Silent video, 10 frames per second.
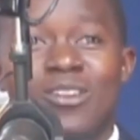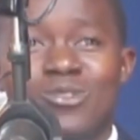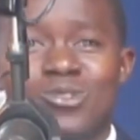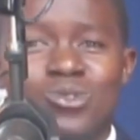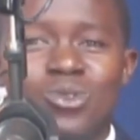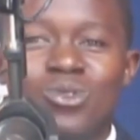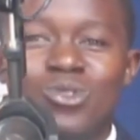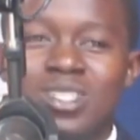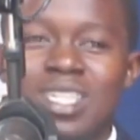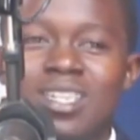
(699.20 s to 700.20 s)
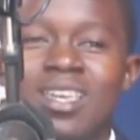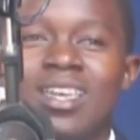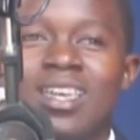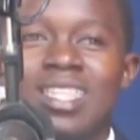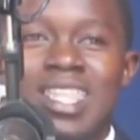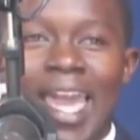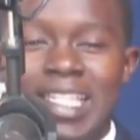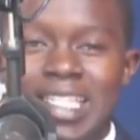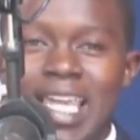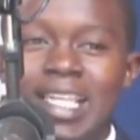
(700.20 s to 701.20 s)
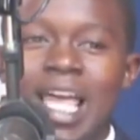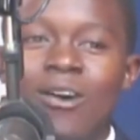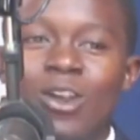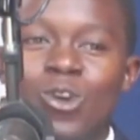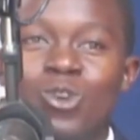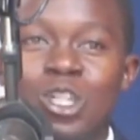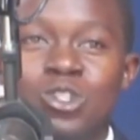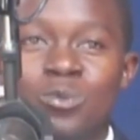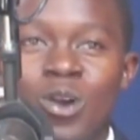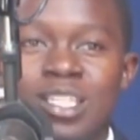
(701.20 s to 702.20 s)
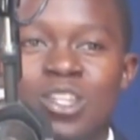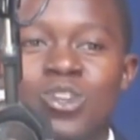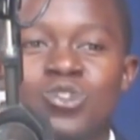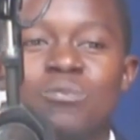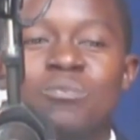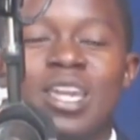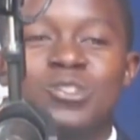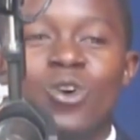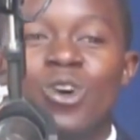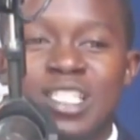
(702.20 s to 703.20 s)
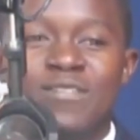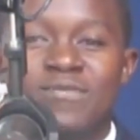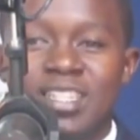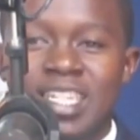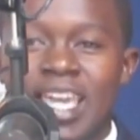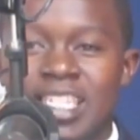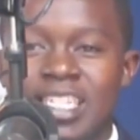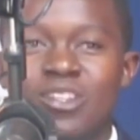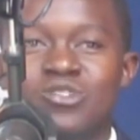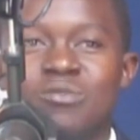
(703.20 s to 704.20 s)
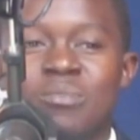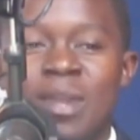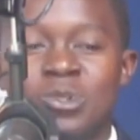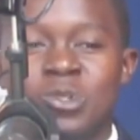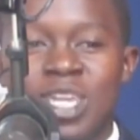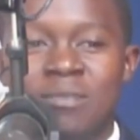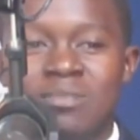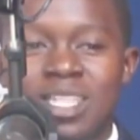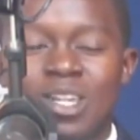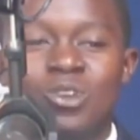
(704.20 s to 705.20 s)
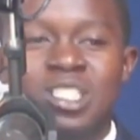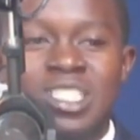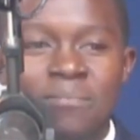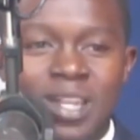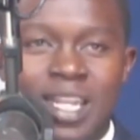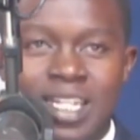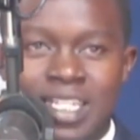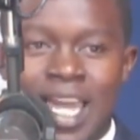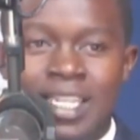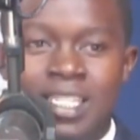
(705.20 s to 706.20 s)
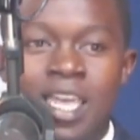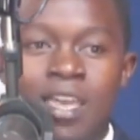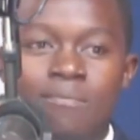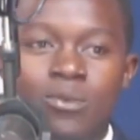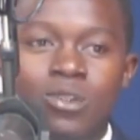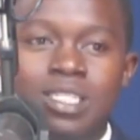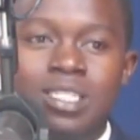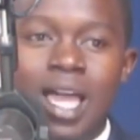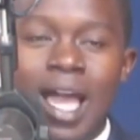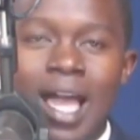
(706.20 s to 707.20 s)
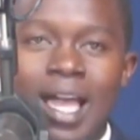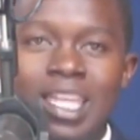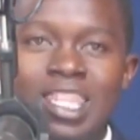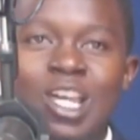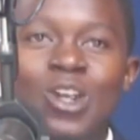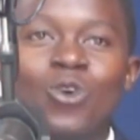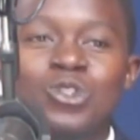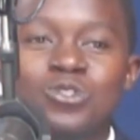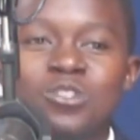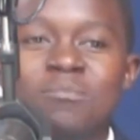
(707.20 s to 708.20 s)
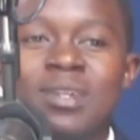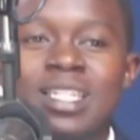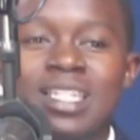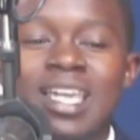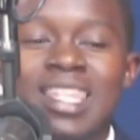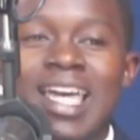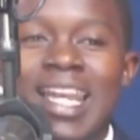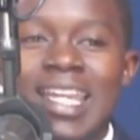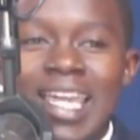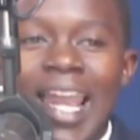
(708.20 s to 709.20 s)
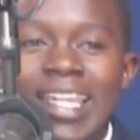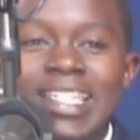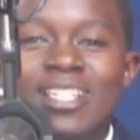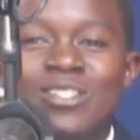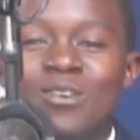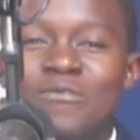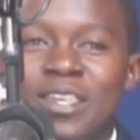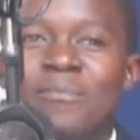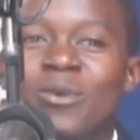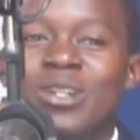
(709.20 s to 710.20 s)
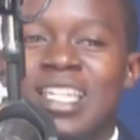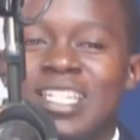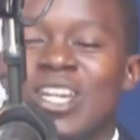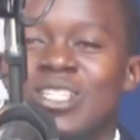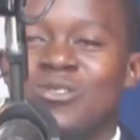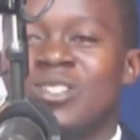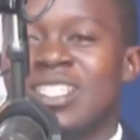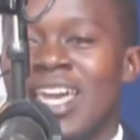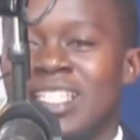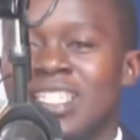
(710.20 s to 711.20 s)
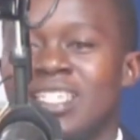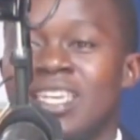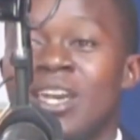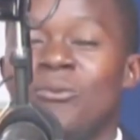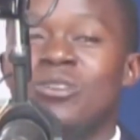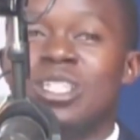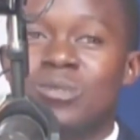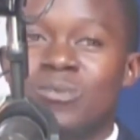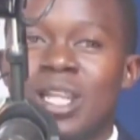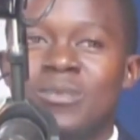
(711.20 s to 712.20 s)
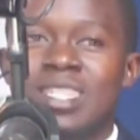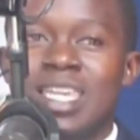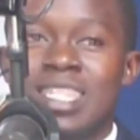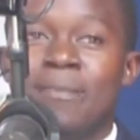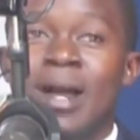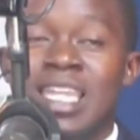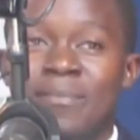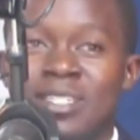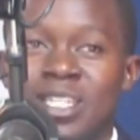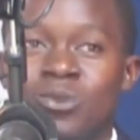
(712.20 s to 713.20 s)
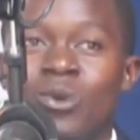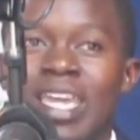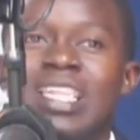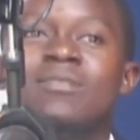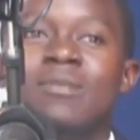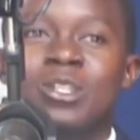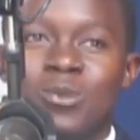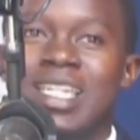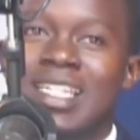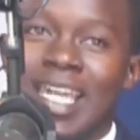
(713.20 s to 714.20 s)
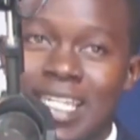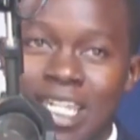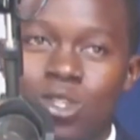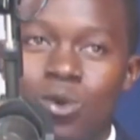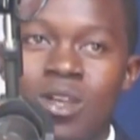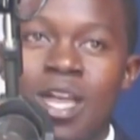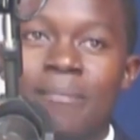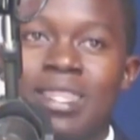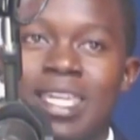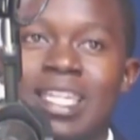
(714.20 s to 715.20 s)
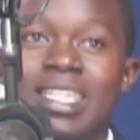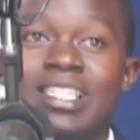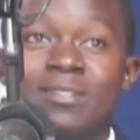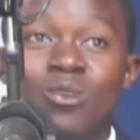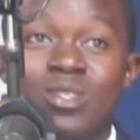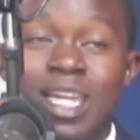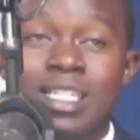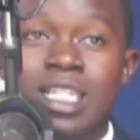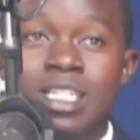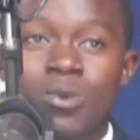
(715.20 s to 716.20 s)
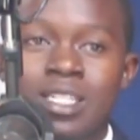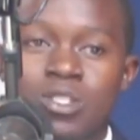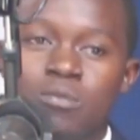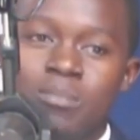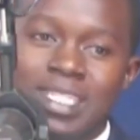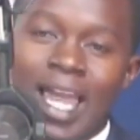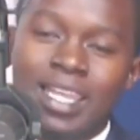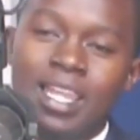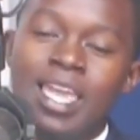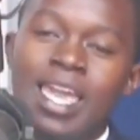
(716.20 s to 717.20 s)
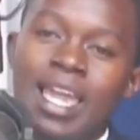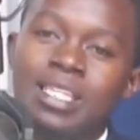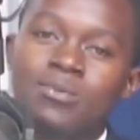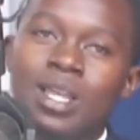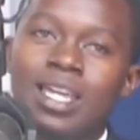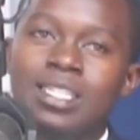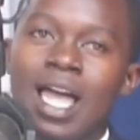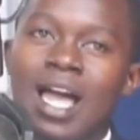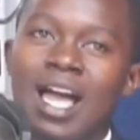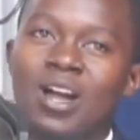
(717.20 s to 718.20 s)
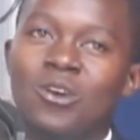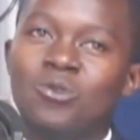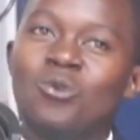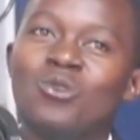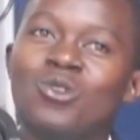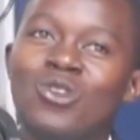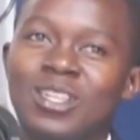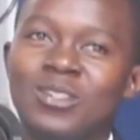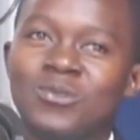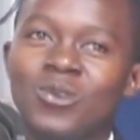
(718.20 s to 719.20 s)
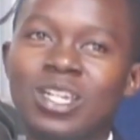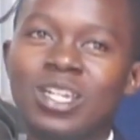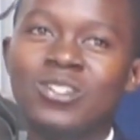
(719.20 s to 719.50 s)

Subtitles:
So you see, the idea is our law need to be exhaustive in nature, to be able to capture the contemporary drugs, because the law should meet the realities of the modern day society, which is what we think the parliament as well has been doing lately though. But then there is more that needs to be done. And as well as we'll look as well into the